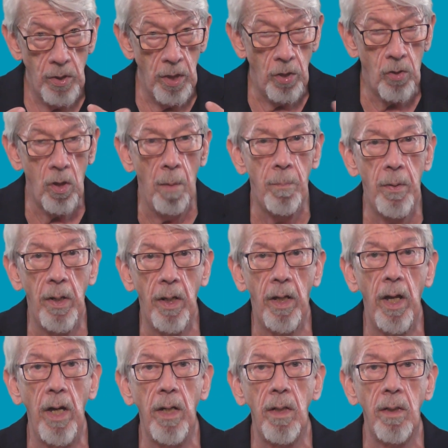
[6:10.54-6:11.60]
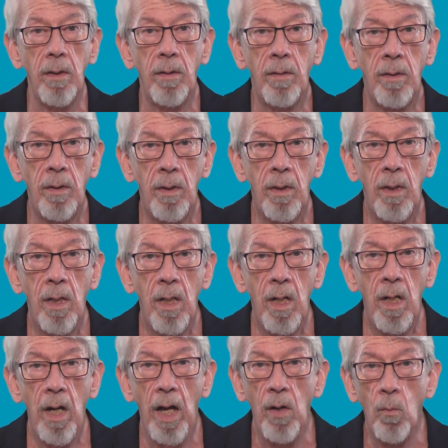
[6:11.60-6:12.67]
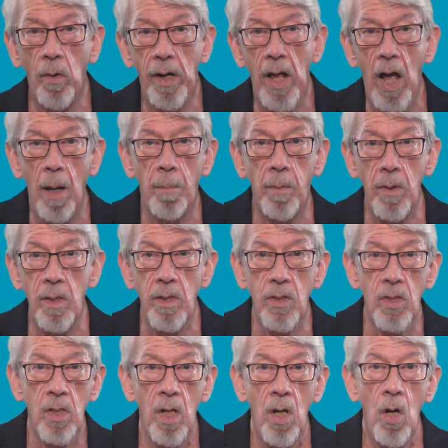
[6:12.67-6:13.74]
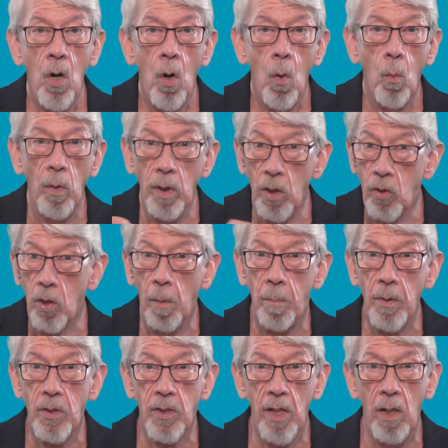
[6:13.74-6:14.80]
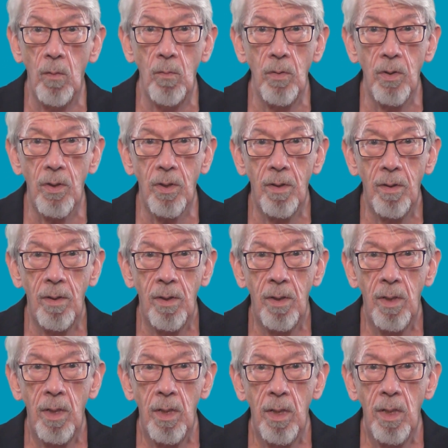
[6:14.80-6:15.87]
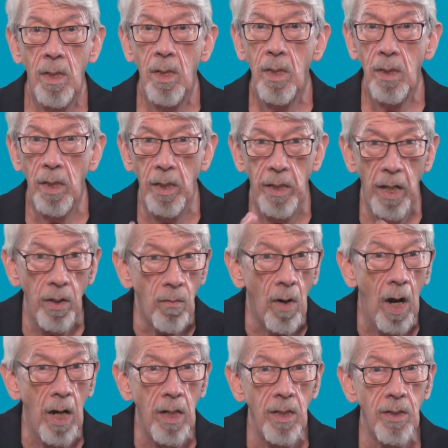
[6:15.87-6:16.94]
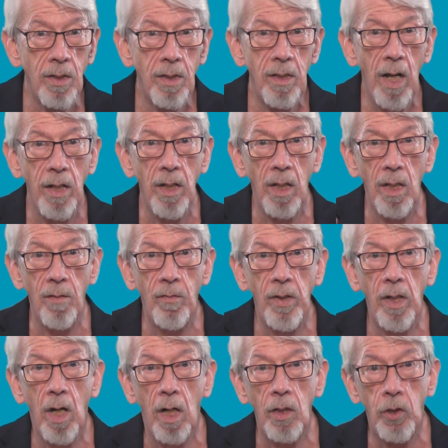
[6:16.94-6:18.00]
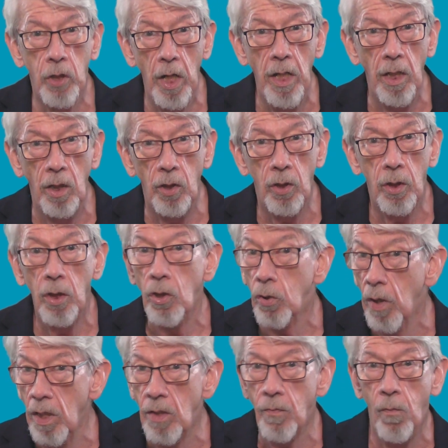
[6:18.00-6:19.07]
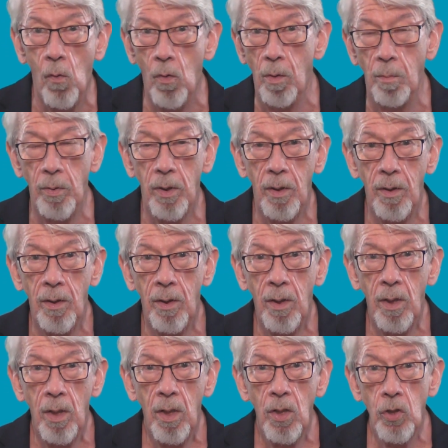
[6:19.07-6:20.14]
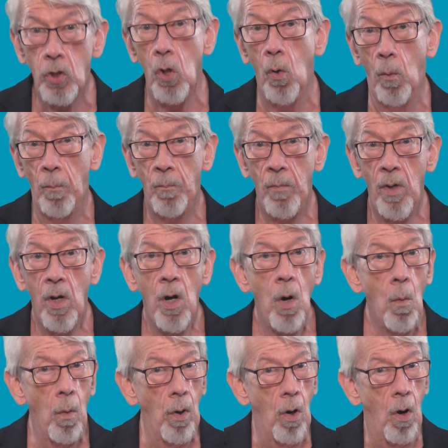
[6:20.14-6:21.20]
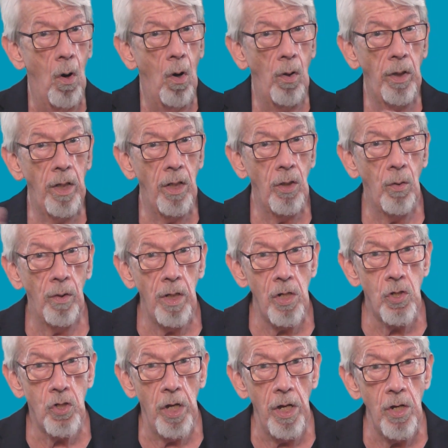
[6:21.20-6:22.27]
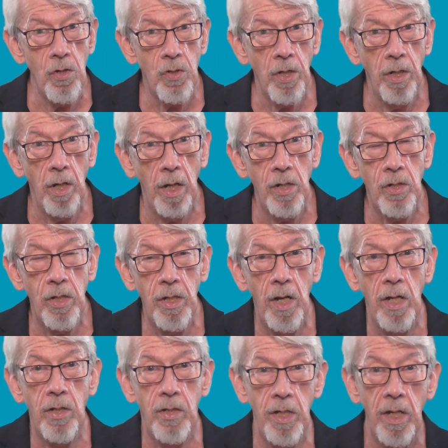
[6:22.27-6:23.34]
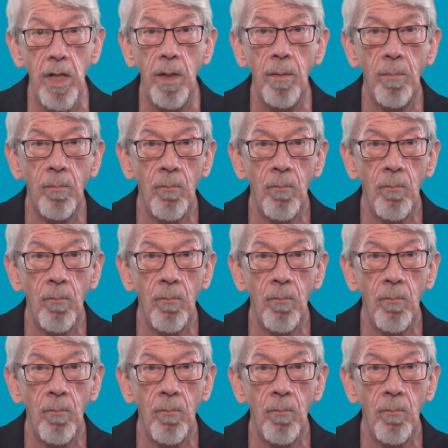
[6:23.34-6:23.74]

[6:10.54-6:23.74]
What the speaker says: the trumpet again. And what happens when the trumpet sounds? The dead rise, and the living are changed, transformed. So, were all the anointed changed in 1918?